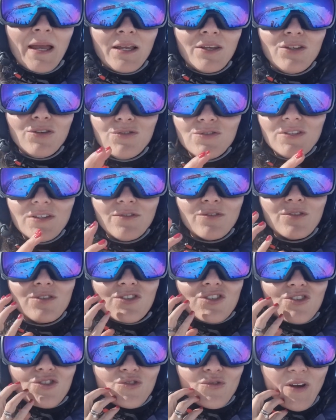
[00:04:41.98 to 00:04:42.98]
use different
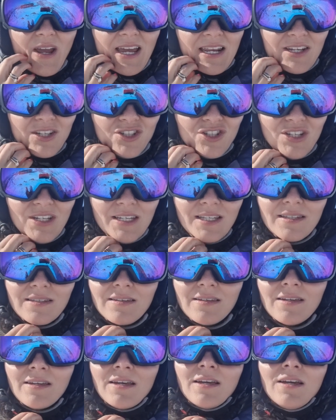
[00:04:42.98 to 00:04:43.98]
strategies
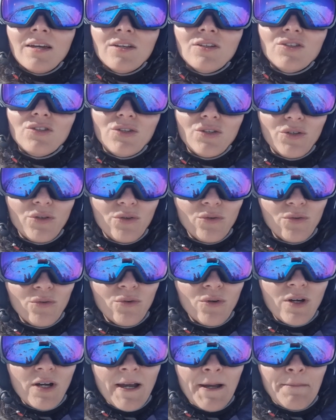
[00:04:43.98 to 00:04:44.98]
to
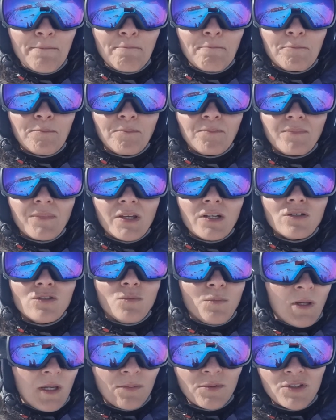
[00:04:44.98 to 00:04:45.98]

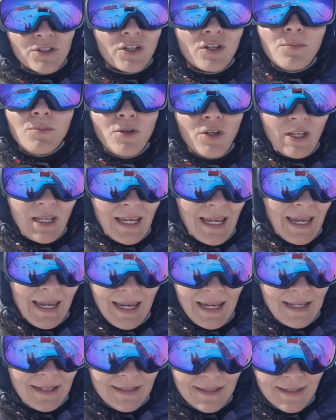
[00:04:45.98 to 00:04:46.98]
be able to
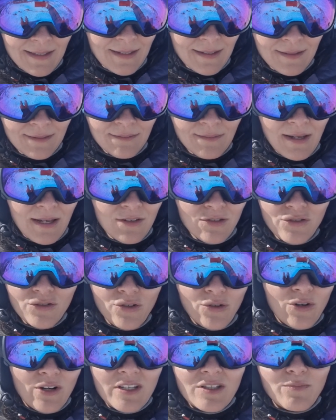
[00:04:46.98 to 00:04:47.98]
communicate as
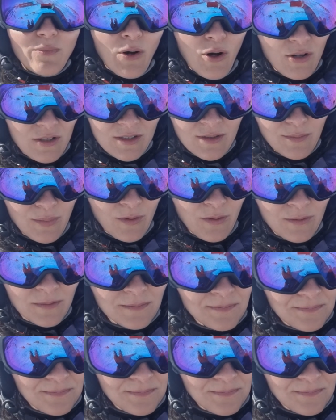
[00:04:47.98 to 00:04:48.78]
good as possible